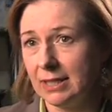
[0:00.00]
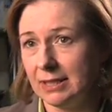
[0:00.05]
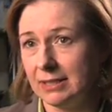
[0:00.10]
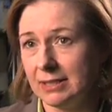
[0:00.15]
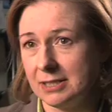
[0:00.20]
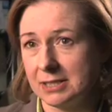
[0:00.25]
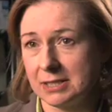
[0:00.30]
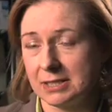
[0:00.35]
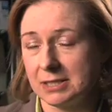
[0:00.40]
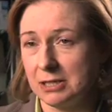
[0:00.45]

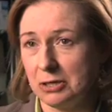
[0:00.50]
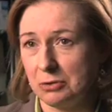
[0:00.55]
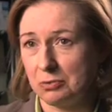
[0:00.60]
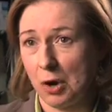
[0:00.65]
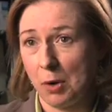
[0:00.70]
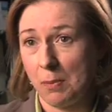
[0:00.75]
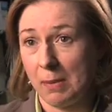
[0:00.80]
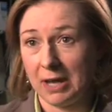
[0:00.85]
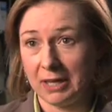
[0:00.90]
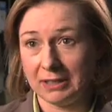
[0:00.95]
this
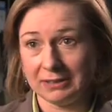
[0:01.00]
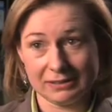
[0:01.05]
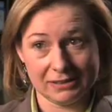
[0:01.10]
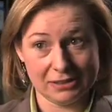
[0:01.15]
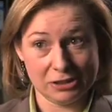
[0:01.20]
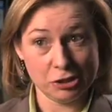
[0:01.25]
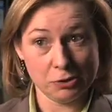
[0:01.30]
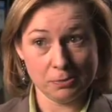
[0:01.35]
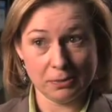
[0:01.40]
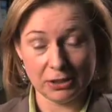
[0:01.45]
robot
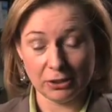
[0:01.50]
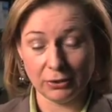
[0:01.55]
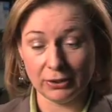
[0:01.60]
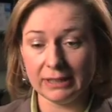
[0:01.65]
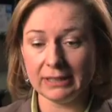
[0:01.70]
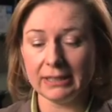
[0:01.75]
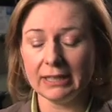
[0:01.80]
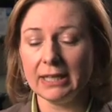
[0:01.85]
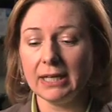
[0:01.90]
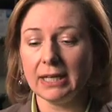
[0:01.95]

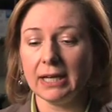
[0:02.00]
humanoid,